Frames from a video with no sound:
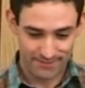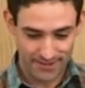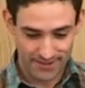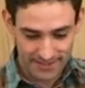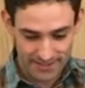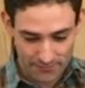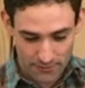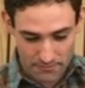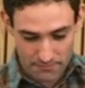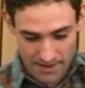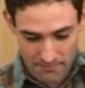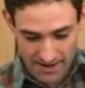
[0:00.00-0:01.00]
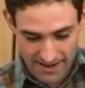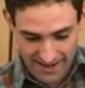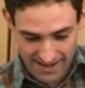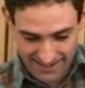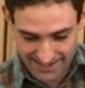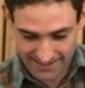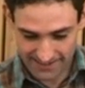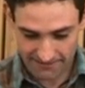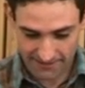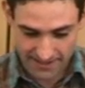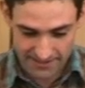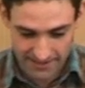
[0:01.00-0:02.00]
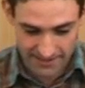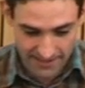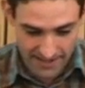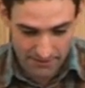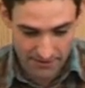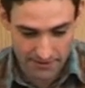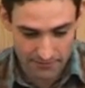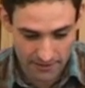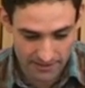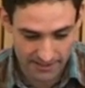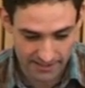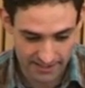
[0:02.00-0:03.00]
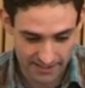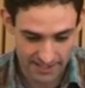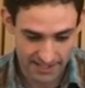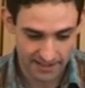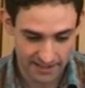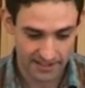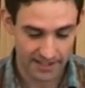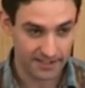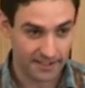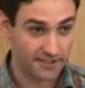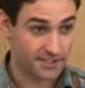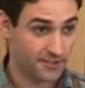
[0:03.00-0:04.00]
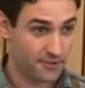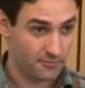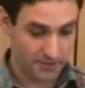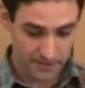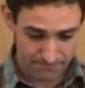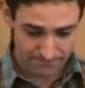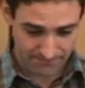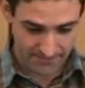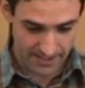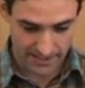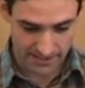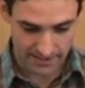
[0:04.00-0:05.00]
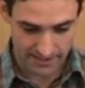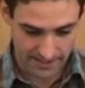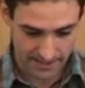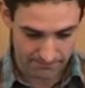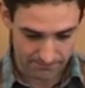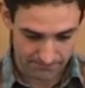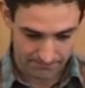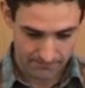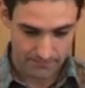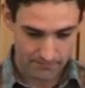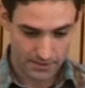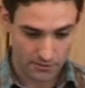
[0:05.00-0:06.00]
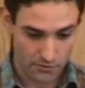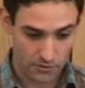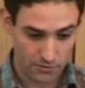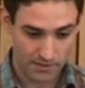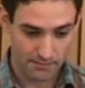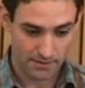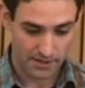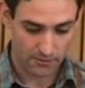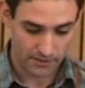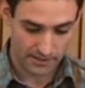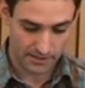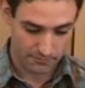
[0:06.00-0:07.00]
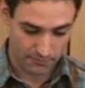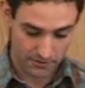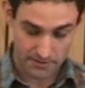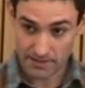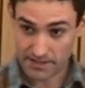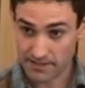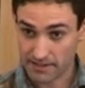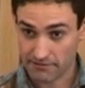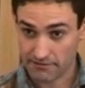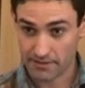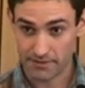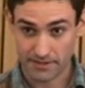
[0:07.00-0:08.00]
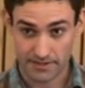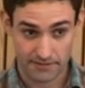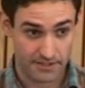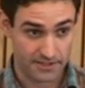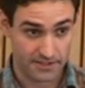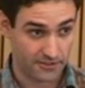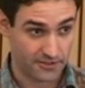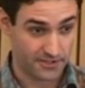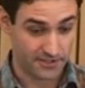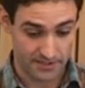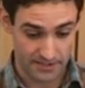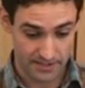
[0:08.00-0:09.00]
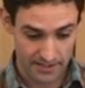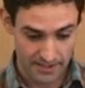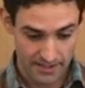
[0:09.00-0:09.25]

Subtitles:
So this is work by my ex-advisor, Amy Greenwald, Jay Lee, and Eric Sadomka, and it's going to be about approximating equilibria in sequential auctions.